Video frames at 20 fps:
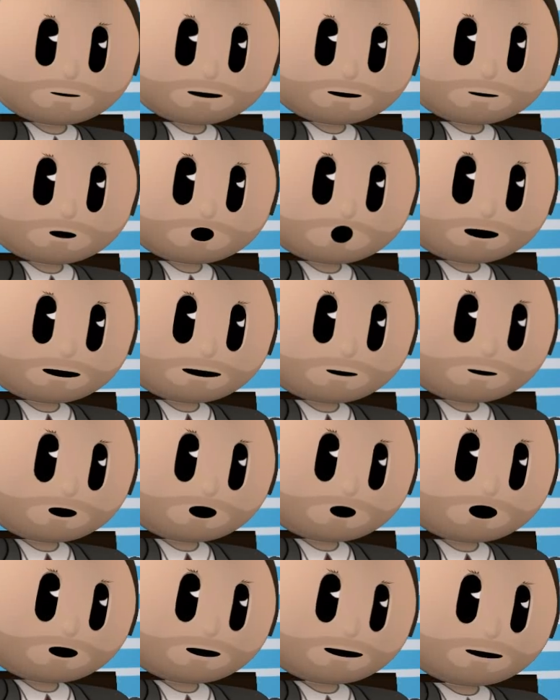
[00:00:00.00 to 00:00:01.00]
Hello
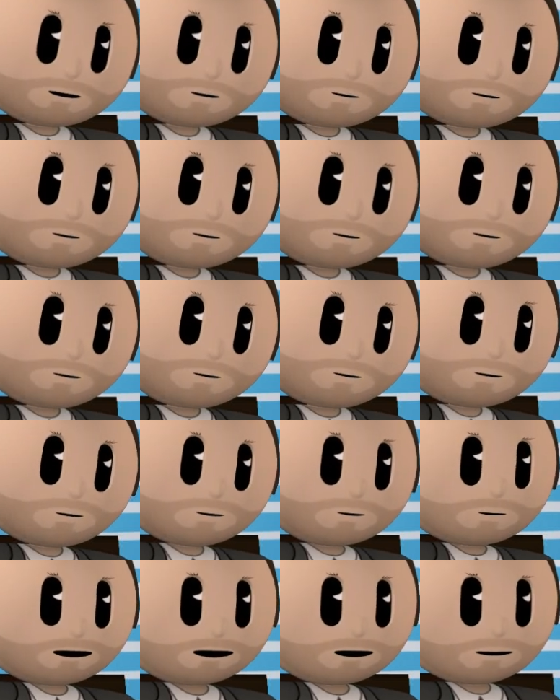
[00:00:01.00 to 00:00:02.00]
everyone.
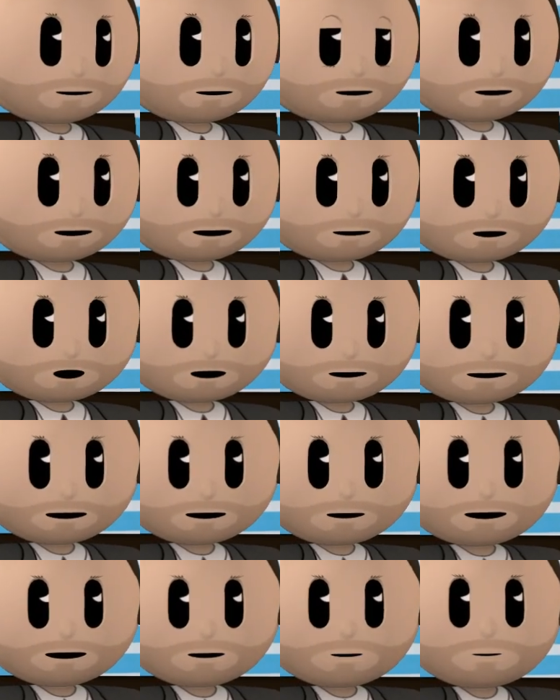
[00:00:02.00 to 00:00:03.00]
It's James
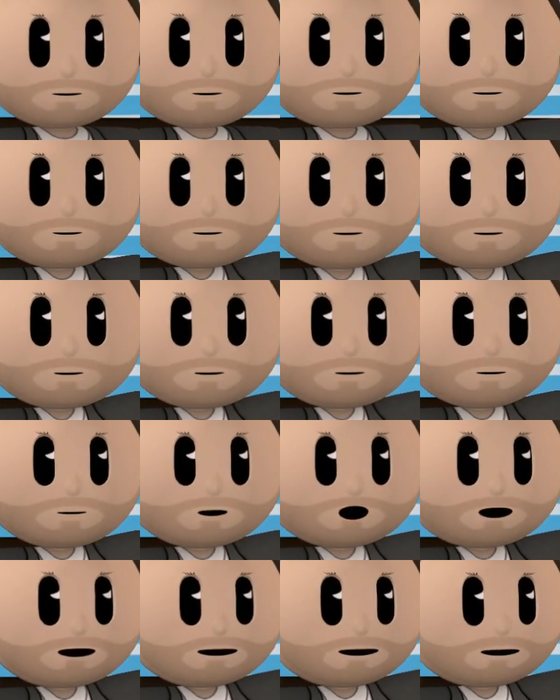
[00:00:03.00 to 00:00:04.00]
again.
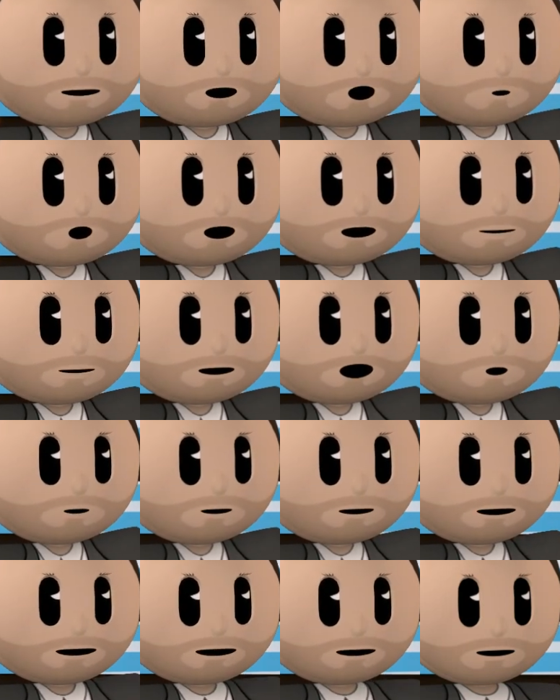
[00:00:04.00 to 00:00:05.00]
And before I
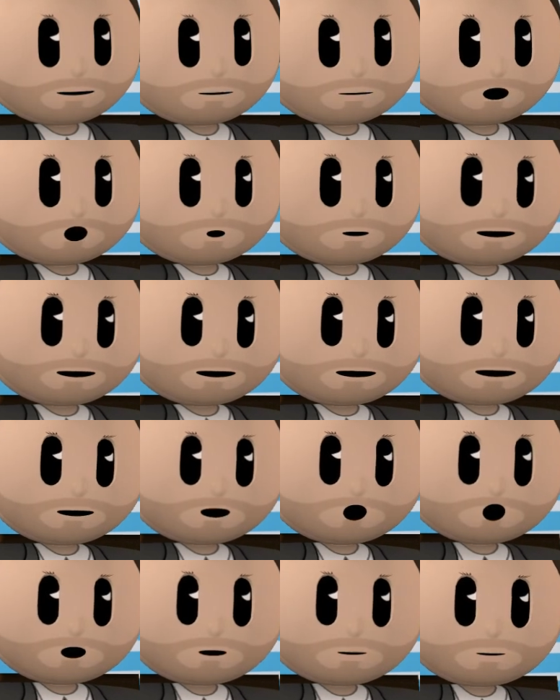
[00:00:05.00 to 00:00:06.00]
start today's short
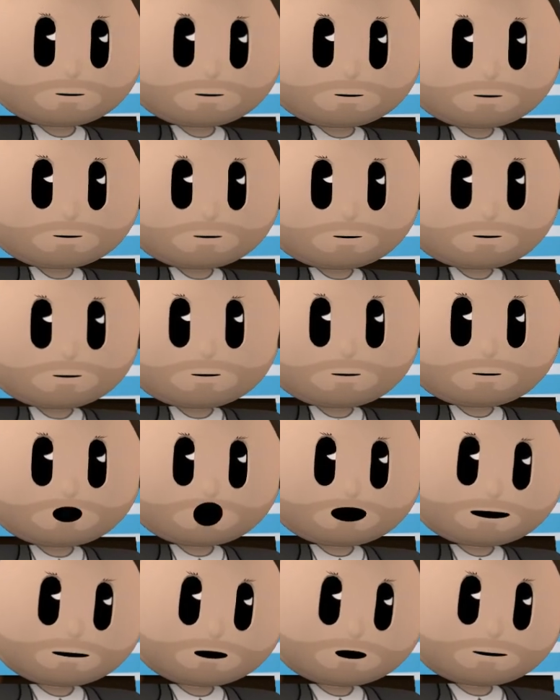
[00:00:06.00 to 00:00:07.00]
video,
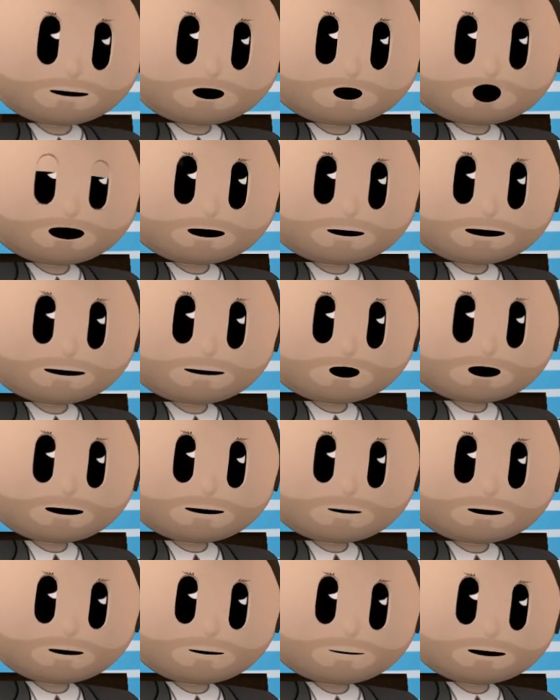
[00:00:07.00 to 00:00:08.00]
I just want to
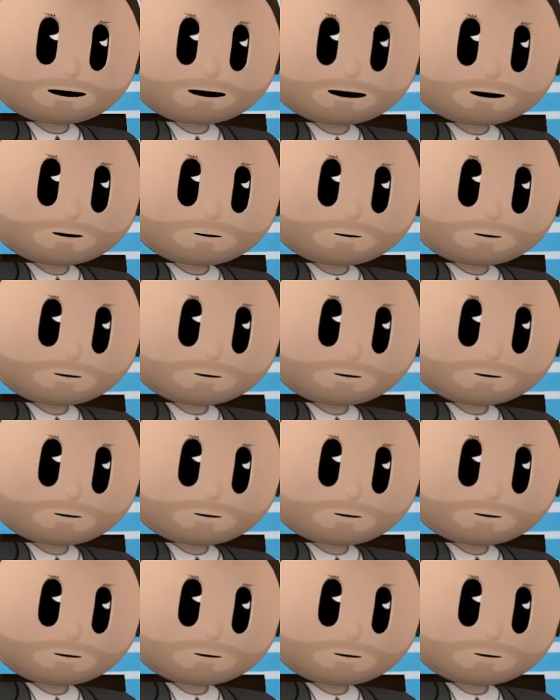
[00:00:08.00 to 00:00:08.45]
quickly say,